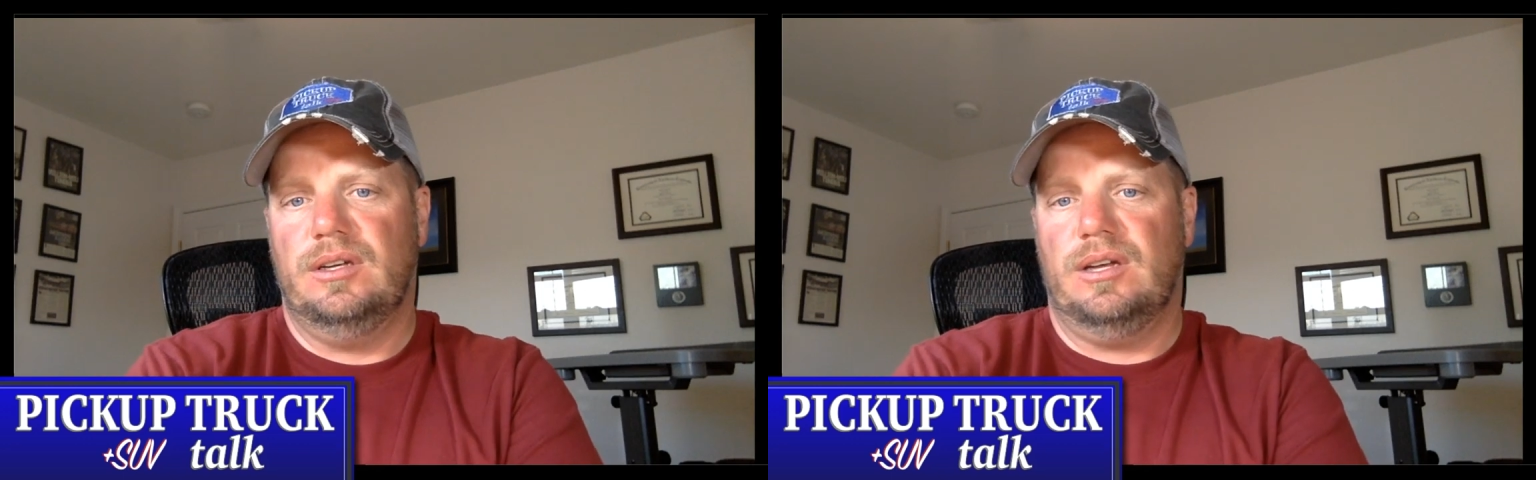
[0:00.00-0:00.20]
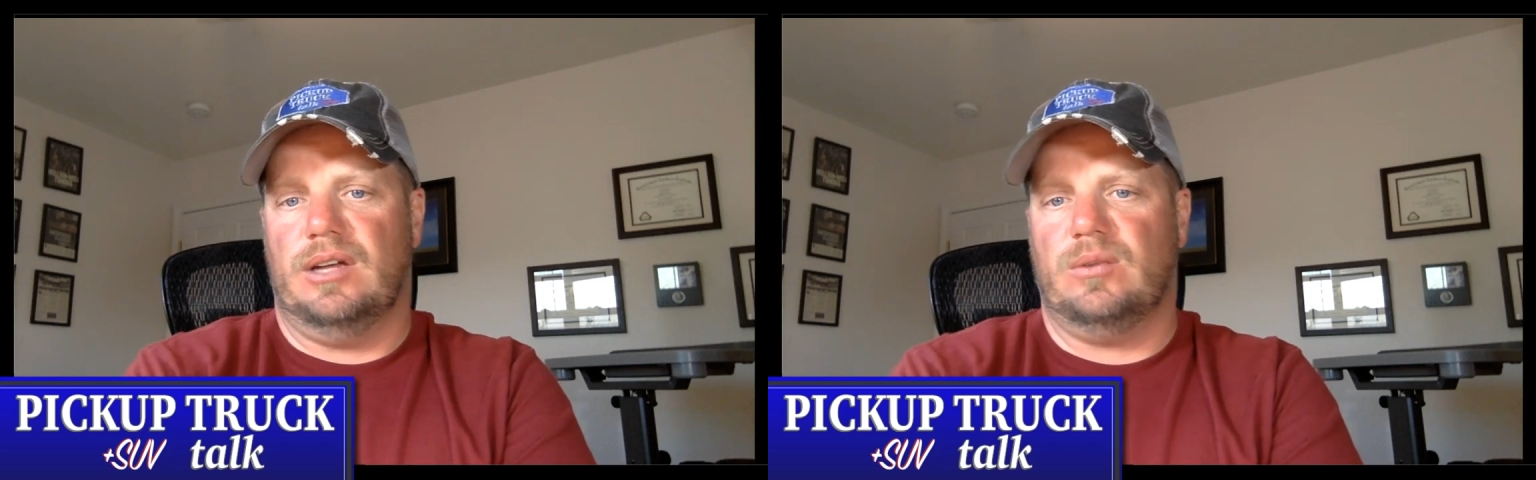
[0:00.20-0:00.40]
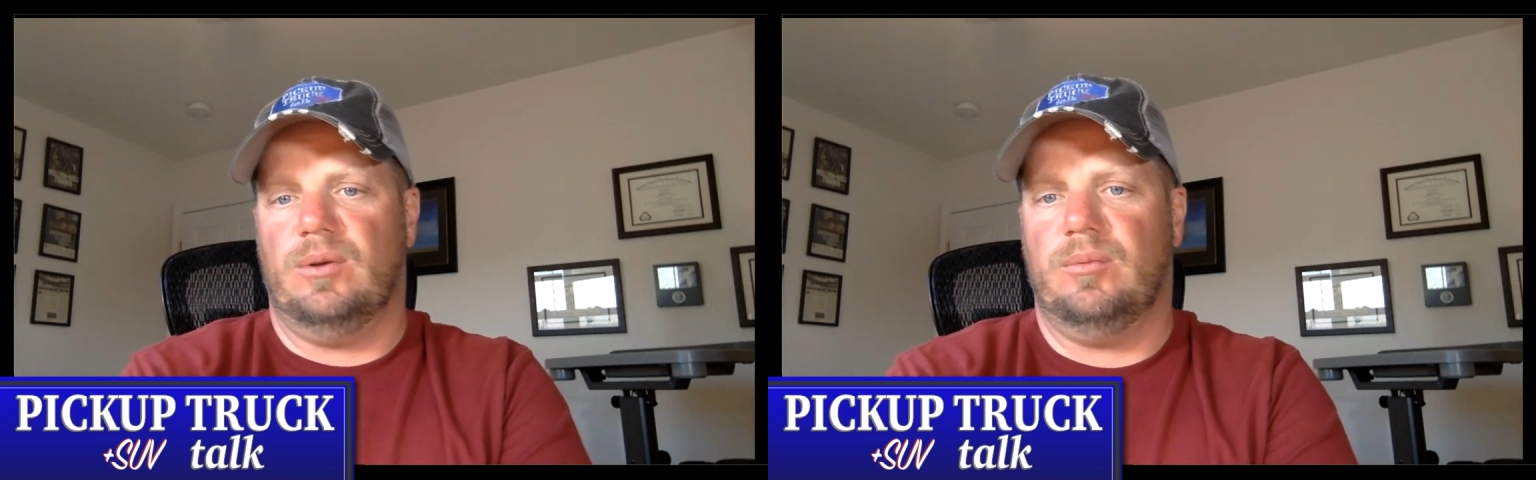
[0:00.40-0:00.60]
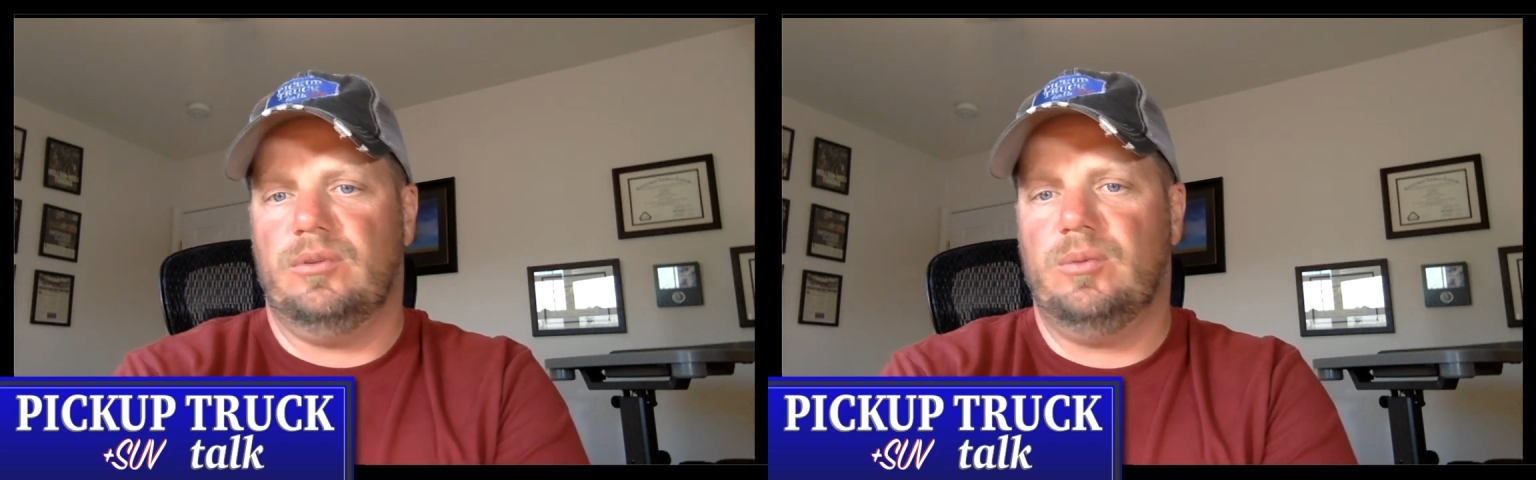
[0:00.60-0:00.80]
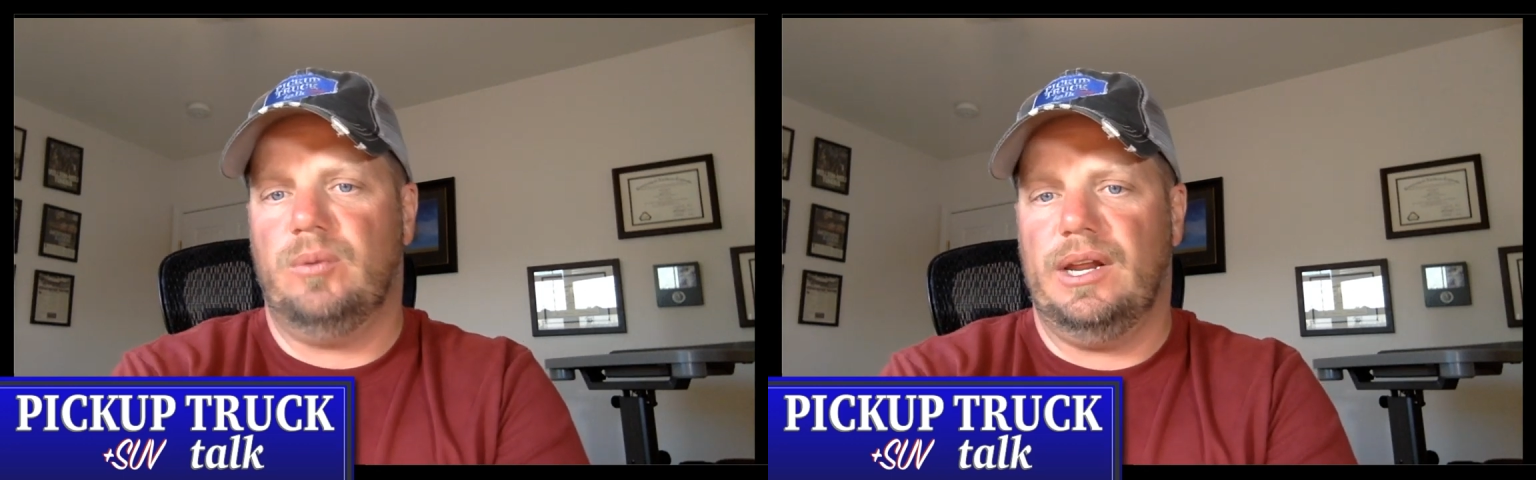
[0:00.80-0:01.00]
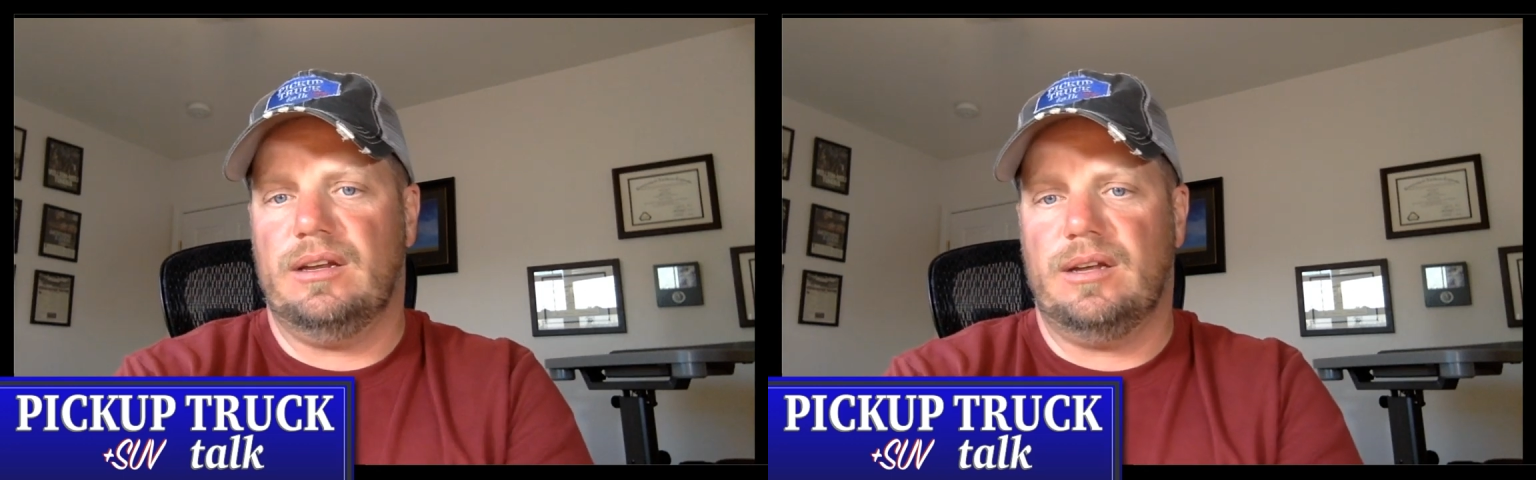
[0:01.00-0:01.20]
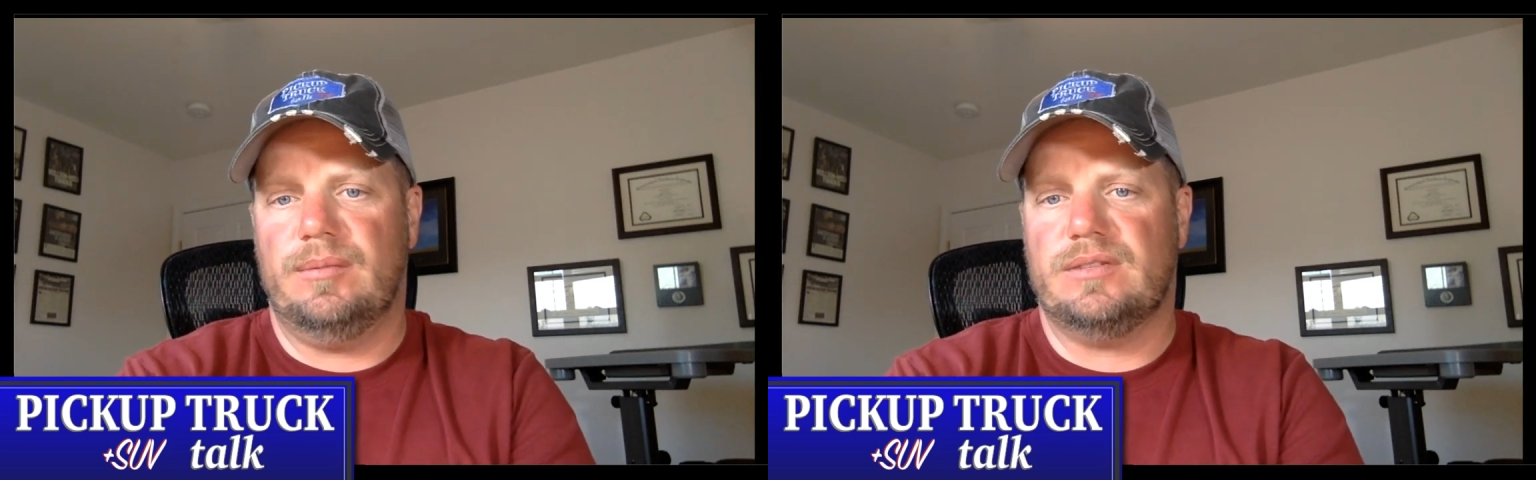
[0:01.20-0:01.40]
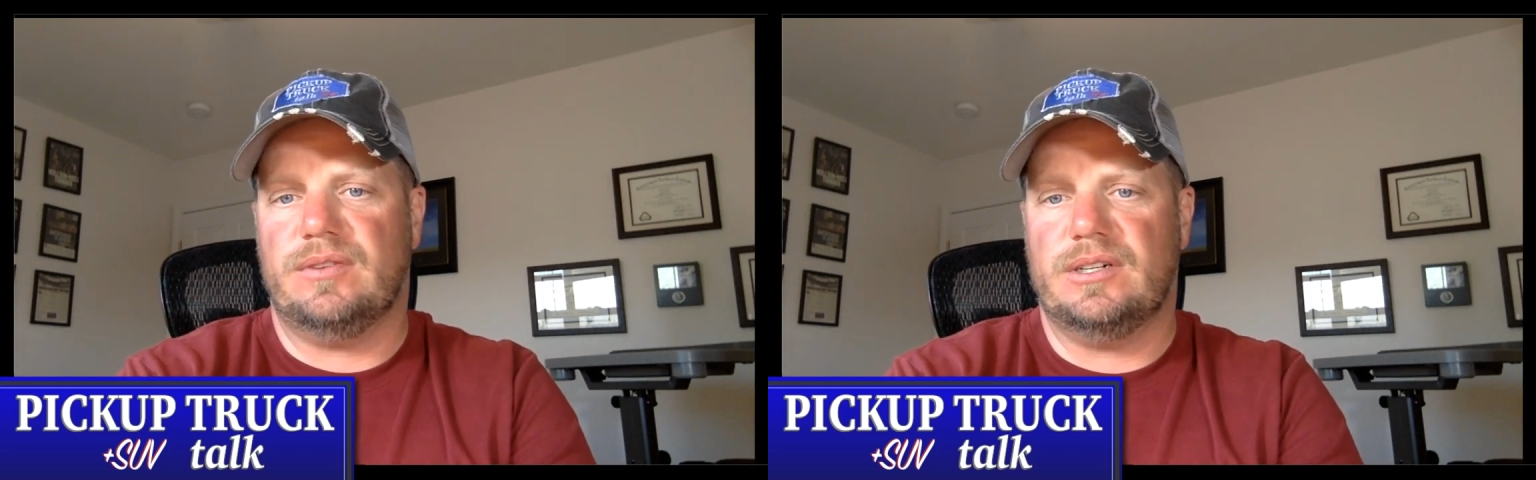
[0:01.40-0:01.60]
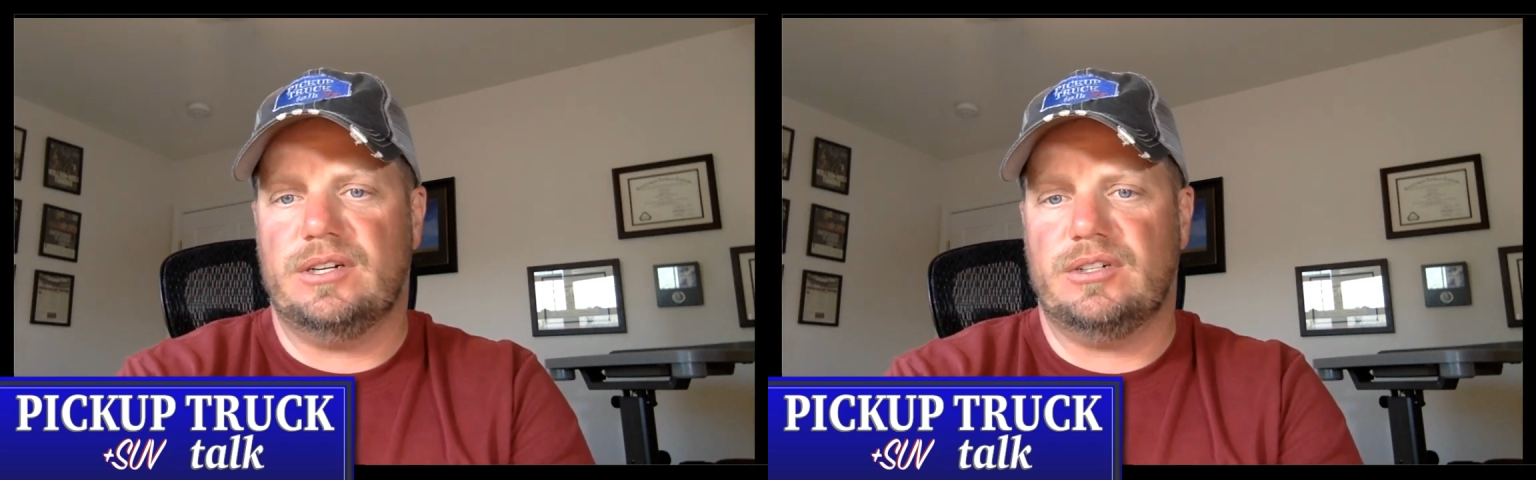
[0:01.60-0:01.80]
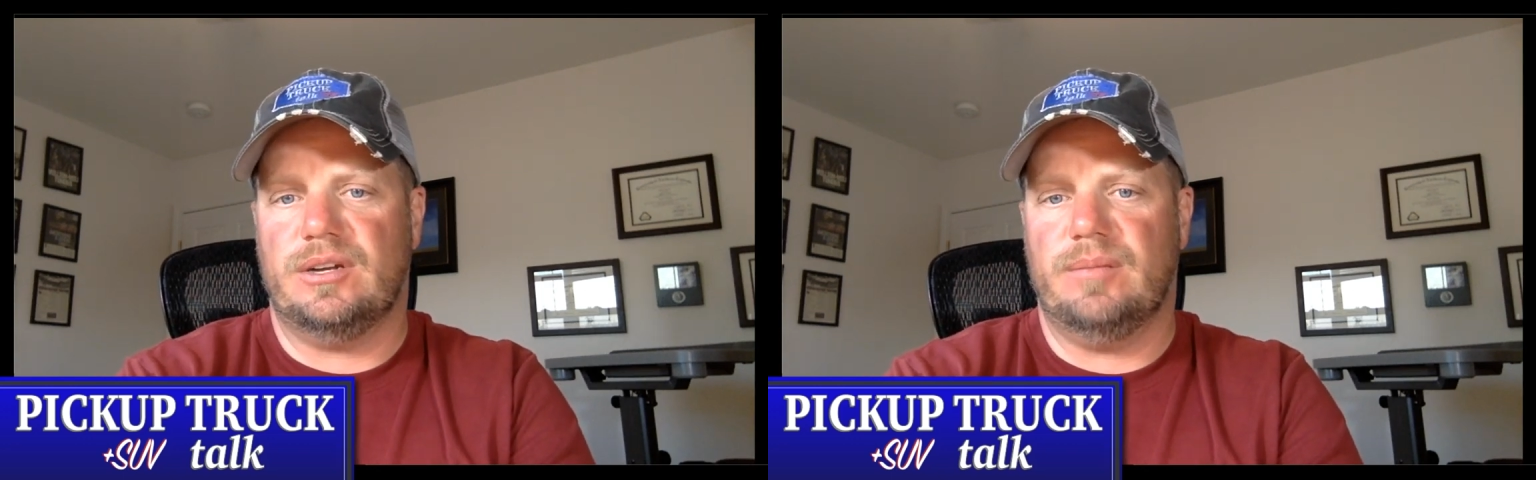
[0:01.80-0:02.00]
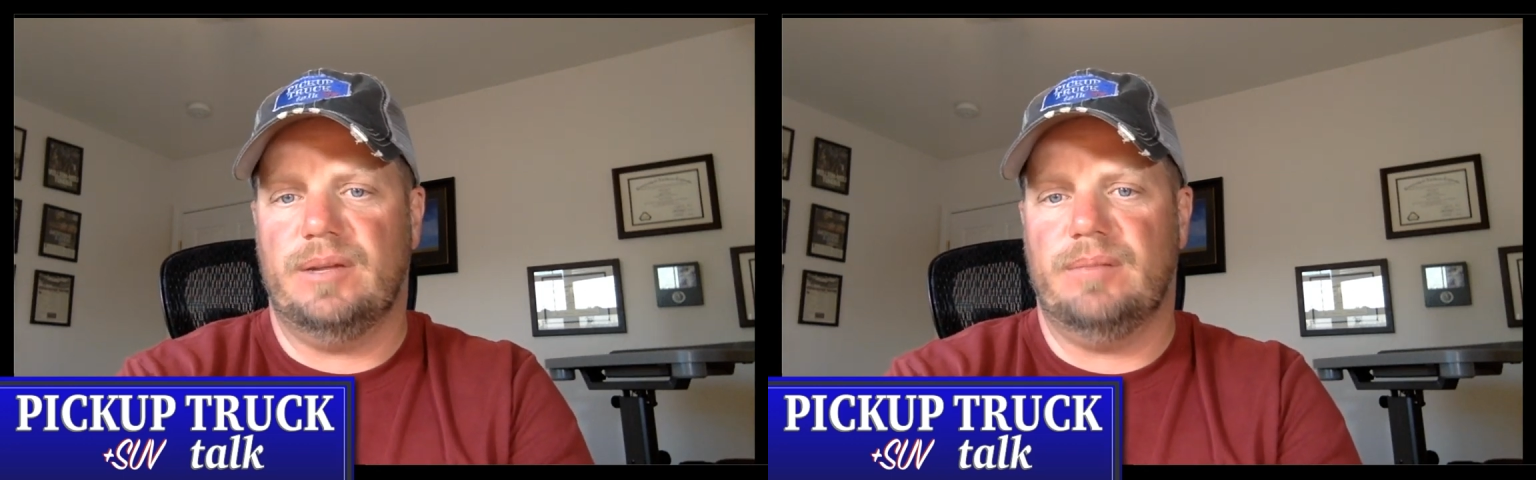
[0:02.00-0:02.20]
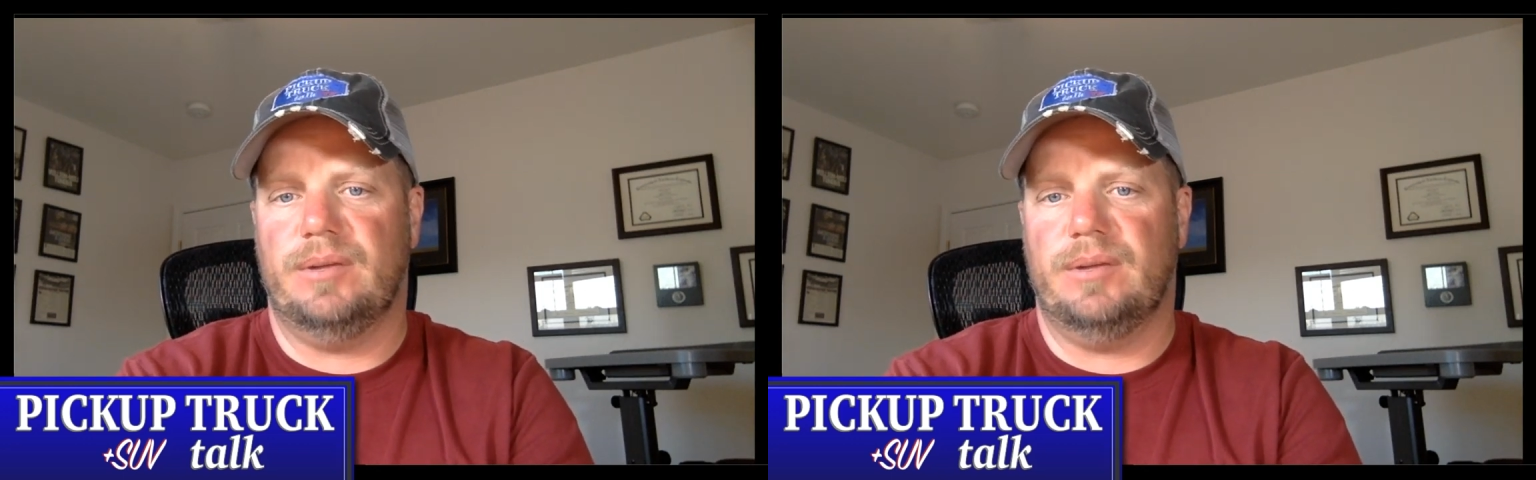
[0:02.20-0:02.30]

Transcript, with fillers: 2028 Cummins Frontier should have been